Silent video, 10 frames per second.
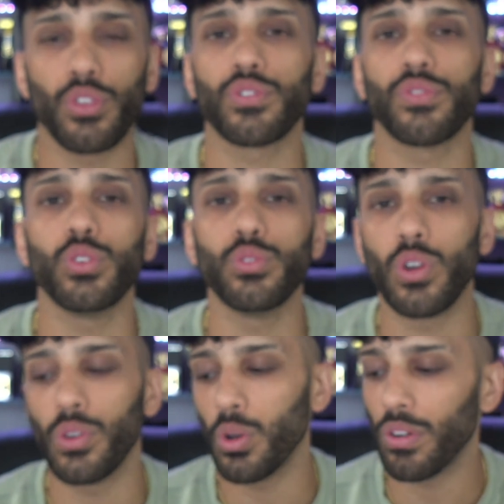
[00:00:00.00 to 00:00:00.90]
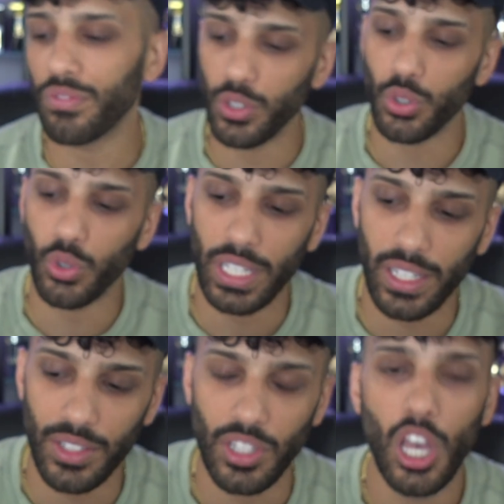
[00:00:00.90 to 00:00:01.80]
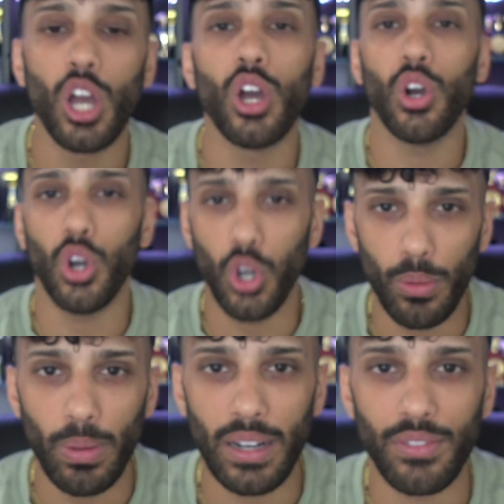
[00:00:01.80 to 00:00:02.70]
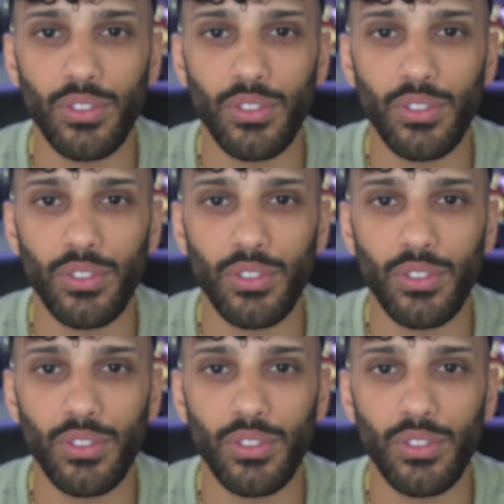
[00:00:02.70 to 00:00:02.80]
those of you who don't know what fenugreek is, hulba.